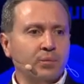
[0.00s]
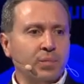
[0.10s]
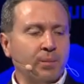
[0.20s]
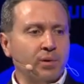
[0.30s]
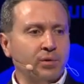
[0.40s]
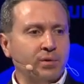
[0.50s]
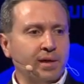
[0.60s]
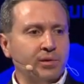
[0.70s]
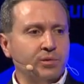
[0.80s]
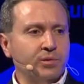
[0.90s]
People who
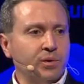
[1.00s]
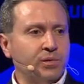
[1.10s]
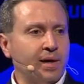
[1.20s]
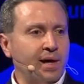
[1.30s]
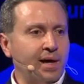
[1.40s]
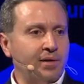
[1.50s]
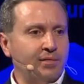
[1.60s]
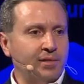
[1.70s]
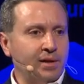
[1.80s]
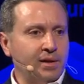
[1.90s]
today don't
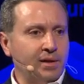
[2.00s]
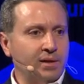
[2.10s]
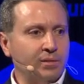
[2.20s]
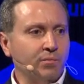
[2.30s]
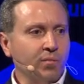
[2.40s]
have a